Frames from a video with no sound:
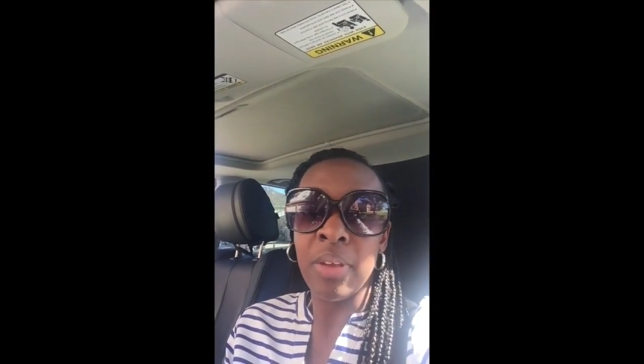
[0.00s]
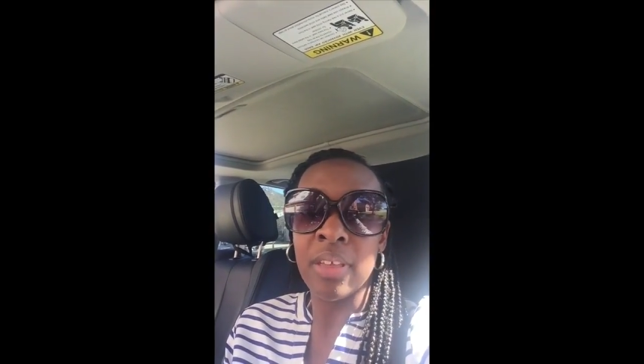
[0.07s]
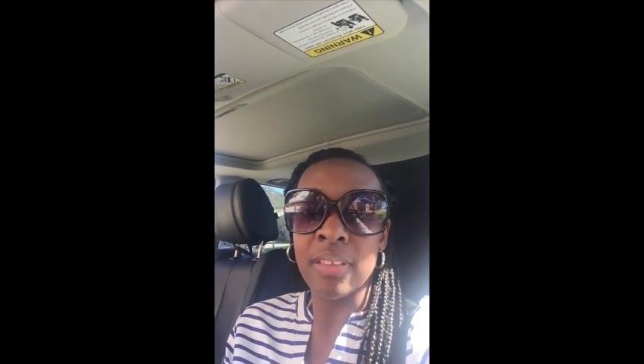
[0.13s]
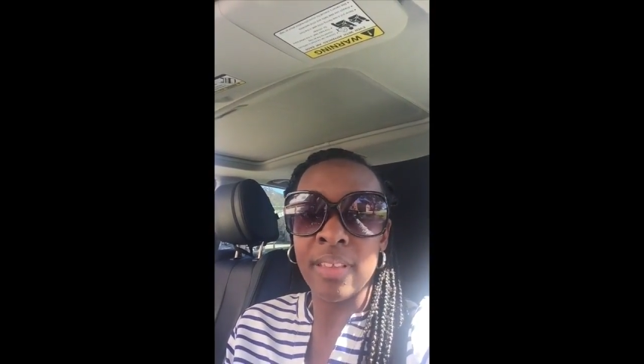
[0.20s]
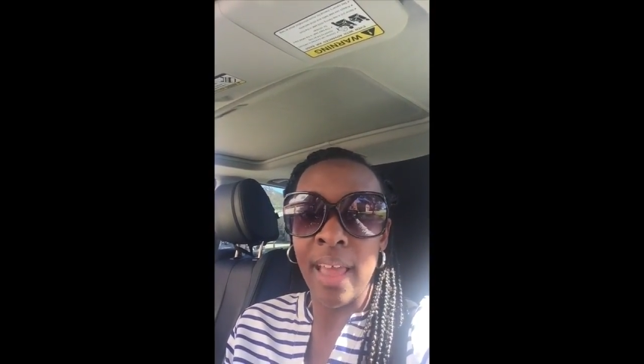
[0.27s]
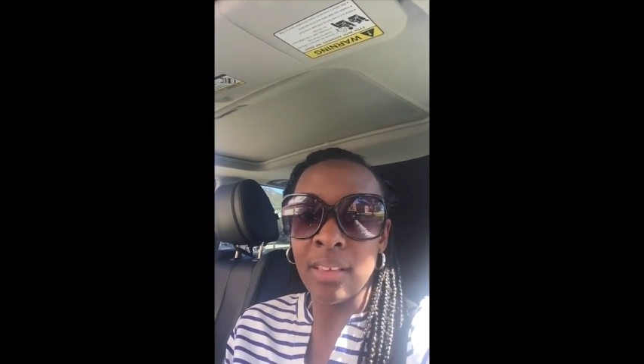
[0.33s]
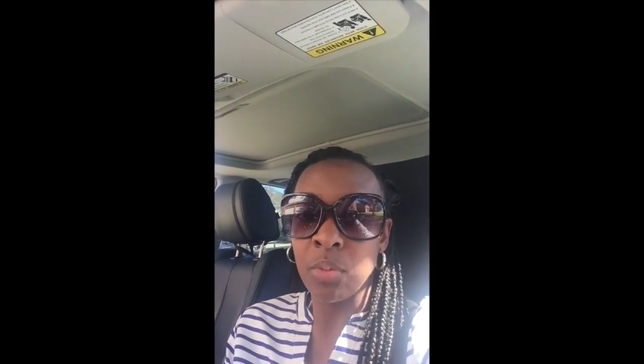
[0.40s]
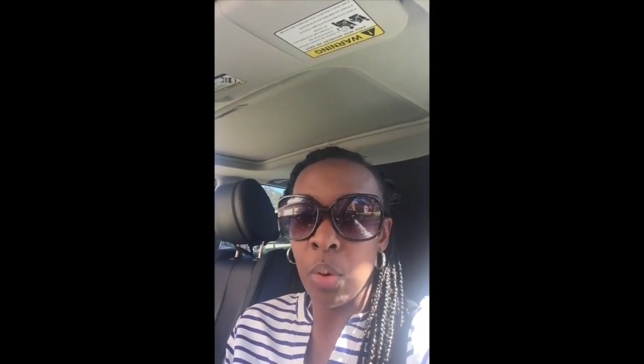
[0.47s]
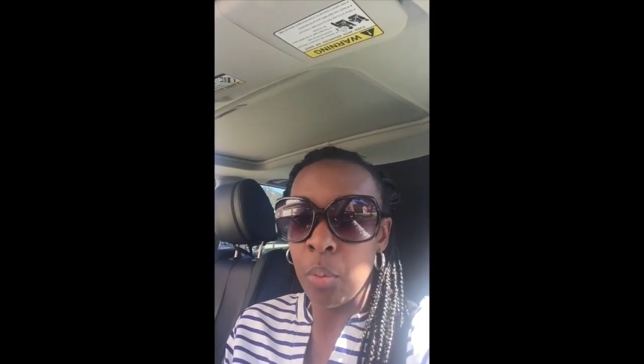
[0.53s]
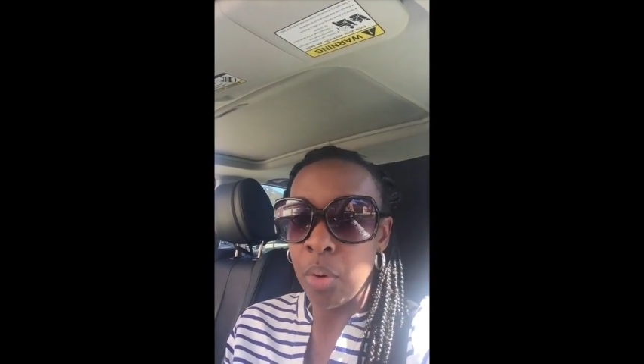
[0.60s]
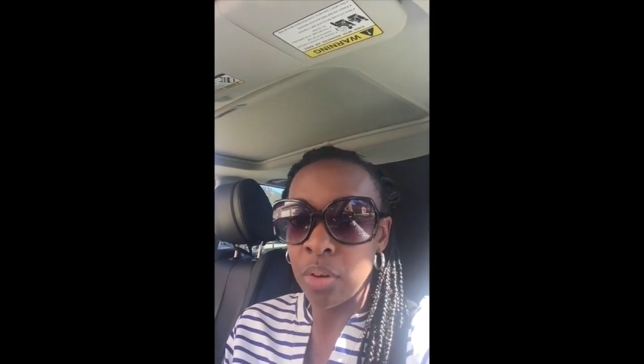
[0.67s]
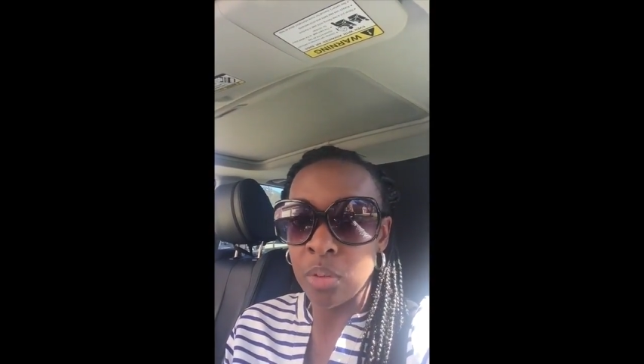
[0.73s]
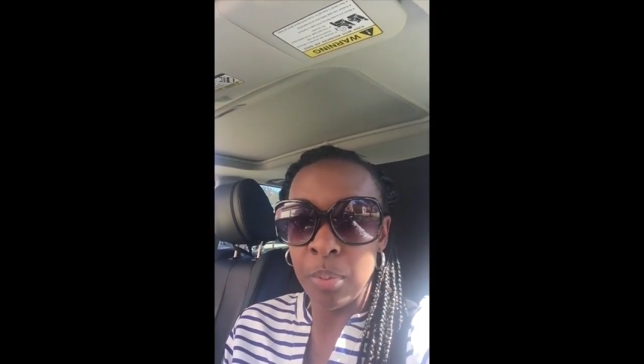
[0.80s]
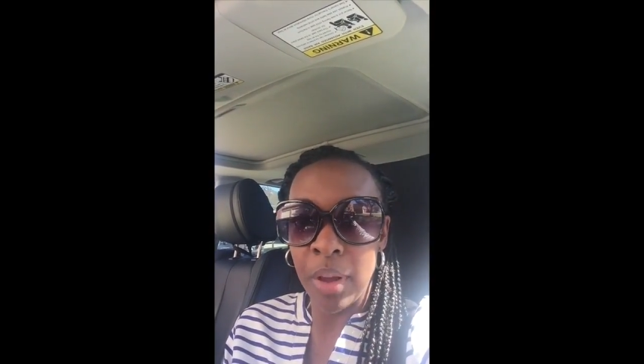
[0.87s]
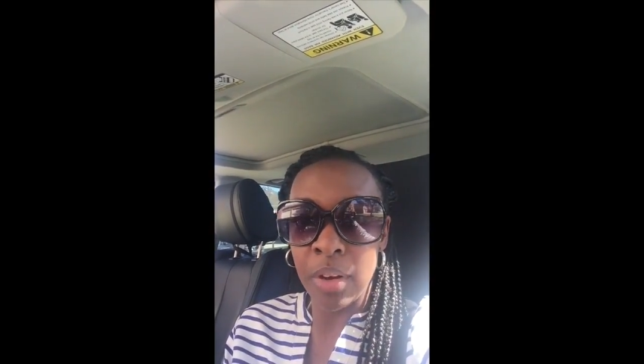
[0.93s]
because that's what
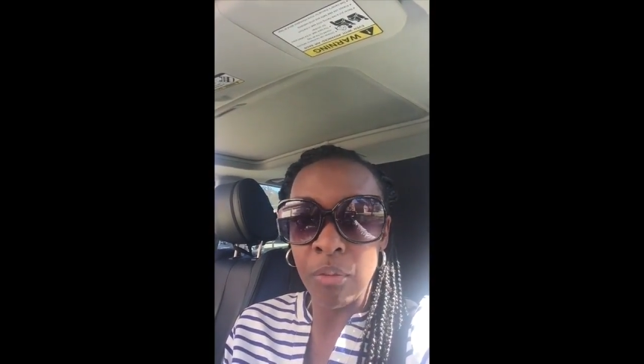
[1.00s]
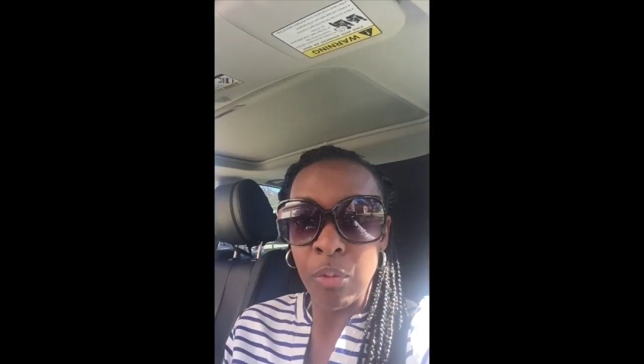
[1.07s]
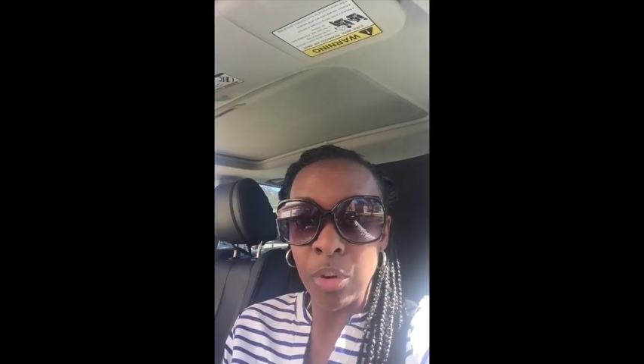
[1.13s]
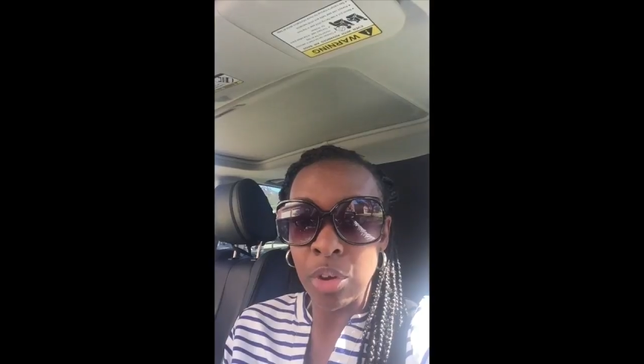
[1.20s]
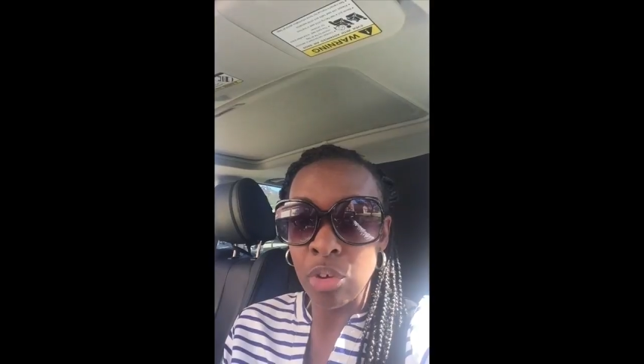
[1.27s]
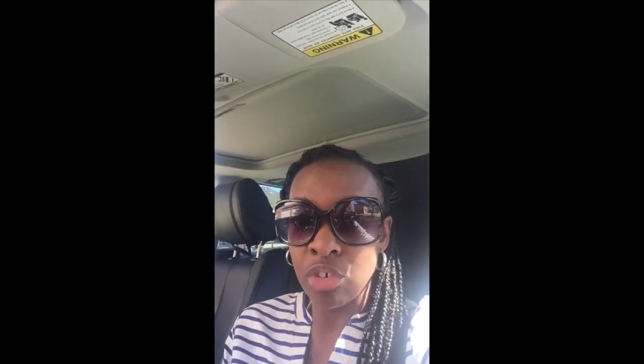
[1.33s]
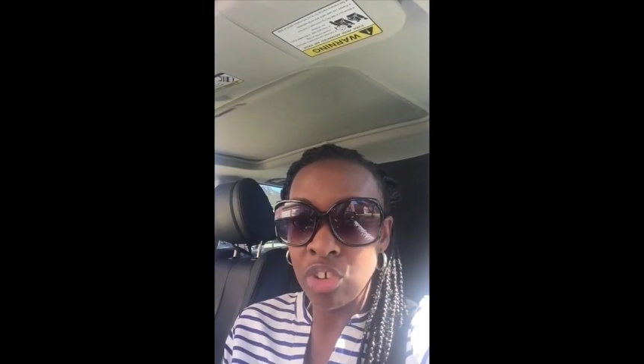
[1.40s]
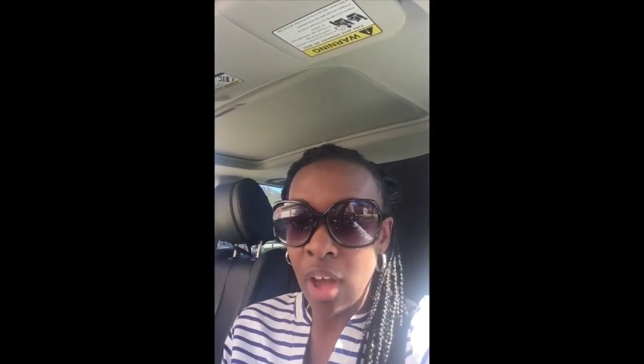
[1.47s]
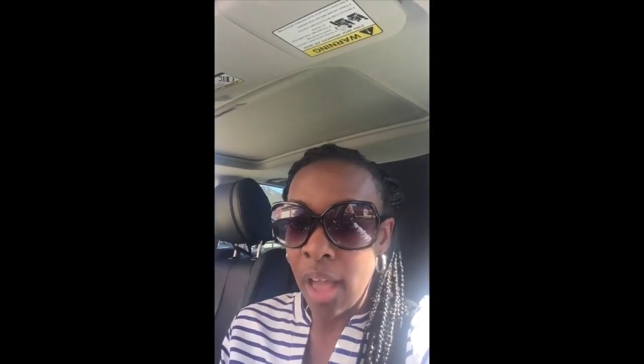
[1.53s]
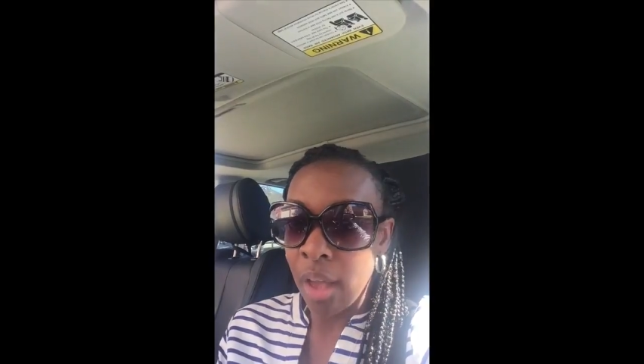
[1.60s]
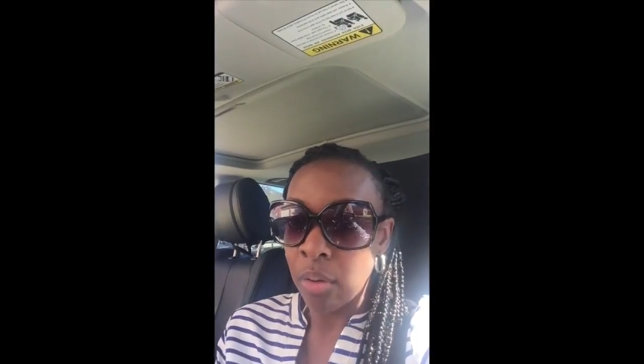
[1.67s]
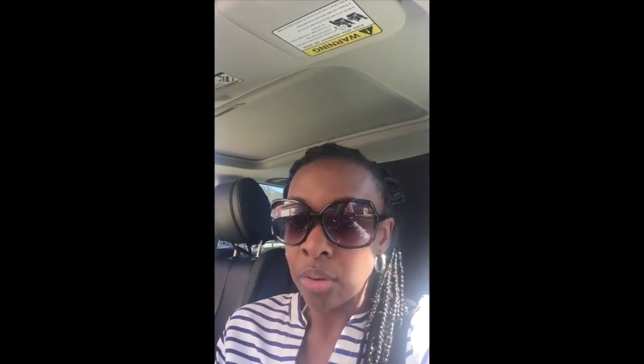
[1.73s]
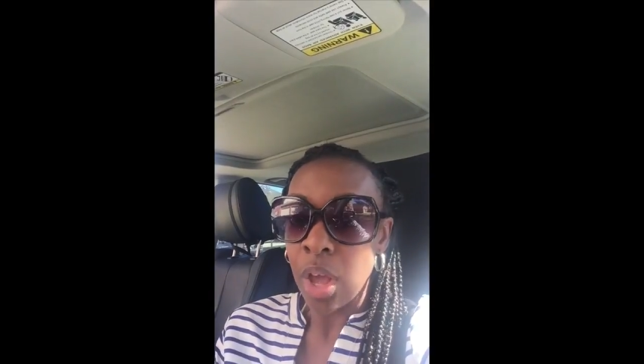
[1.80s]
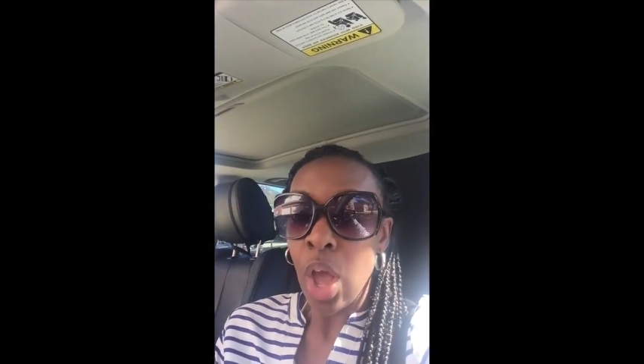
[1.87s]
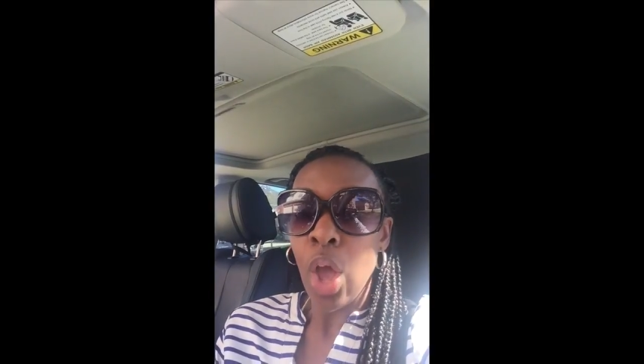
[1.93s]
works better for your
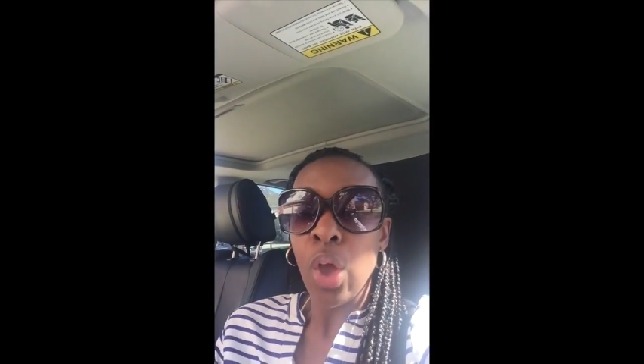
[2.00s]
child.